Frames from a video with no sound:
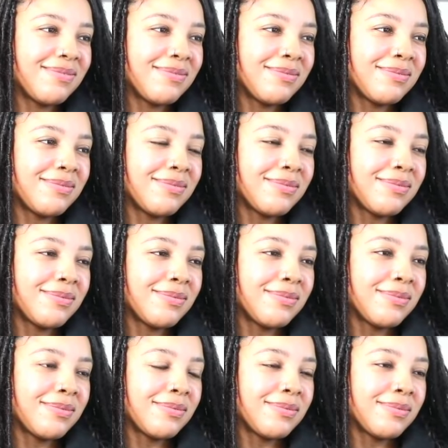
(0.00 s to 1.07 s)

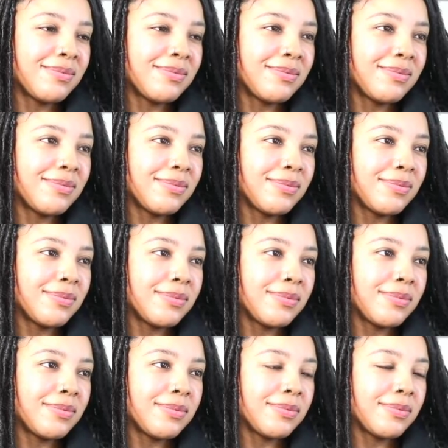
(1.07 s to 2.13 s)

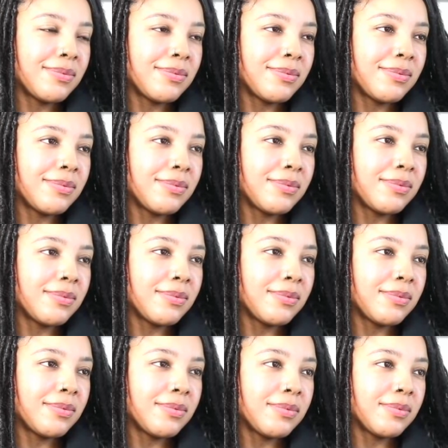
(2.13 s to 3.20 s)

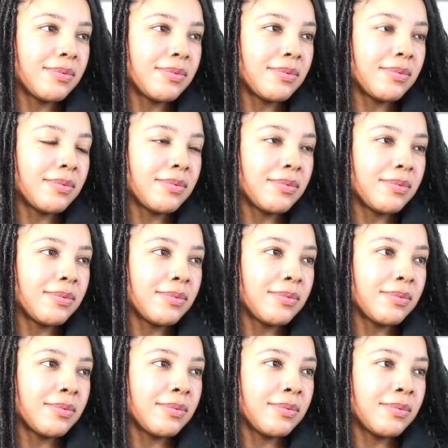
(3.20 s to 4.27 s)

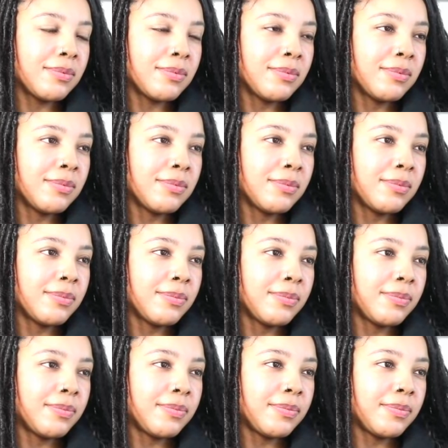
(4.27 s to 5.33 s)

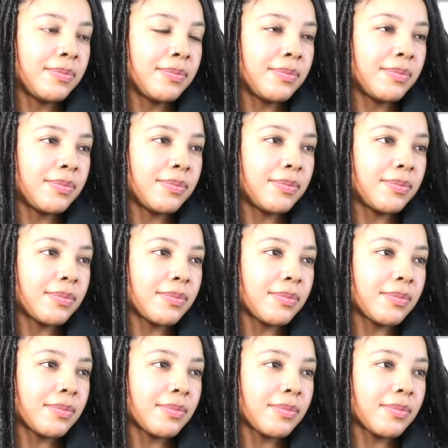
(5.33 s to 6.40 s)

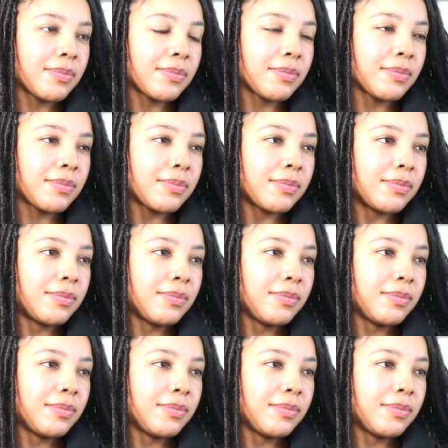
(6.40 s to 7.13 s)
(silent)